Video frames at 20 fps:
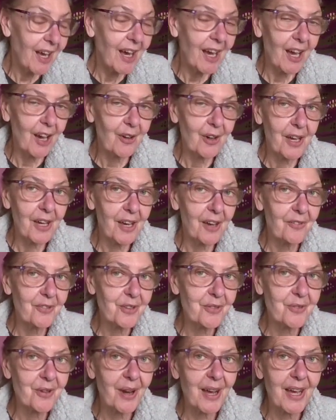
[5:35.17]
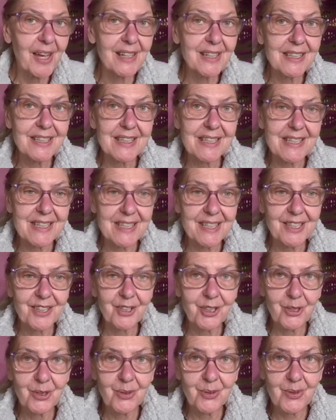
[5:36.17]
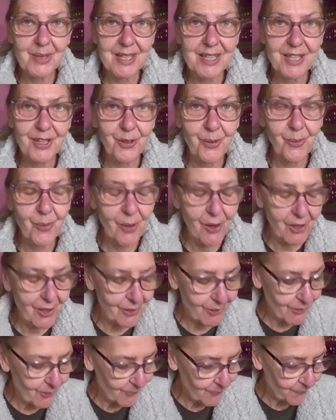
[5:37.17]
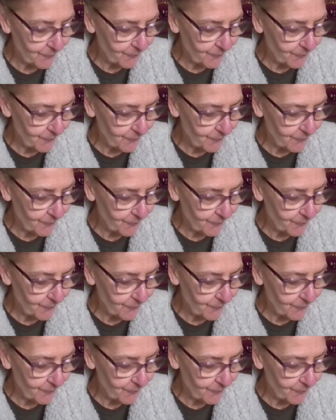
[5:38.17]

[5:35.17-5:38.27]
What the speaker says: how I haven't read Dean Koontz in a while.